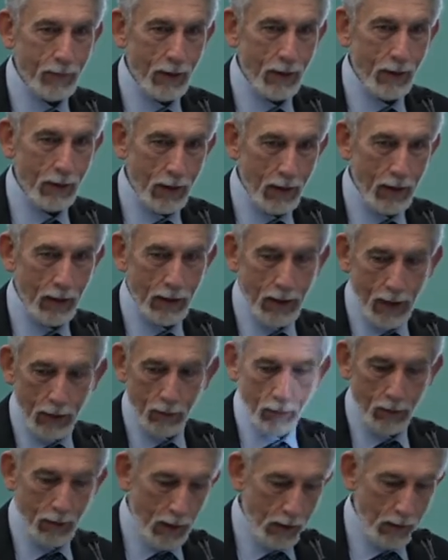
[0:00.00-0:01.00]
Again, I'd like
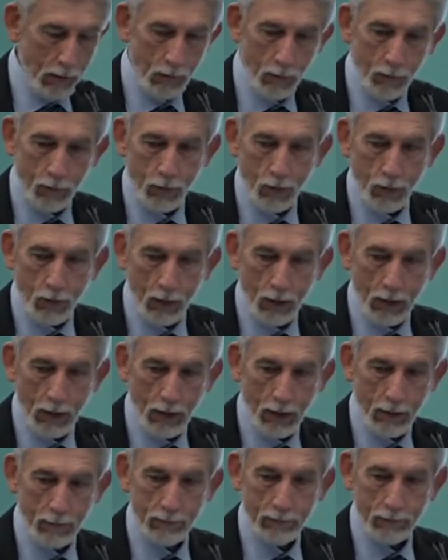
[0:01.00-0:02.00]
to thank him
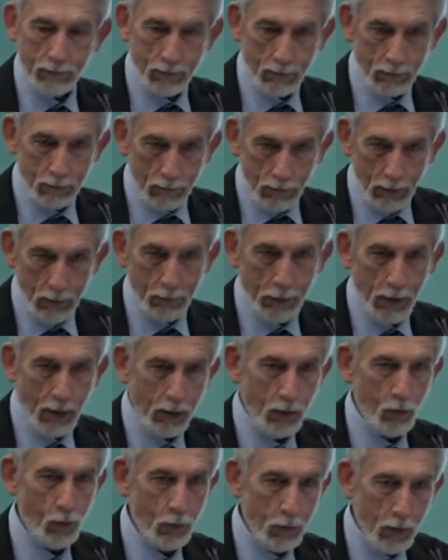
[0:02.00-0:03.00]
for the
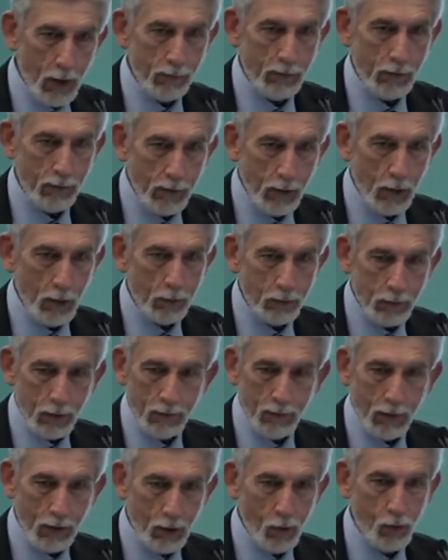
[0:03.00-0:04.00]
partnership we have developed
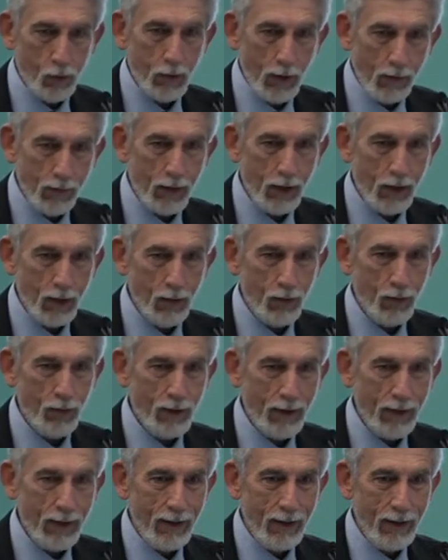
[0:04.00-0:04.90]
over these 12 years.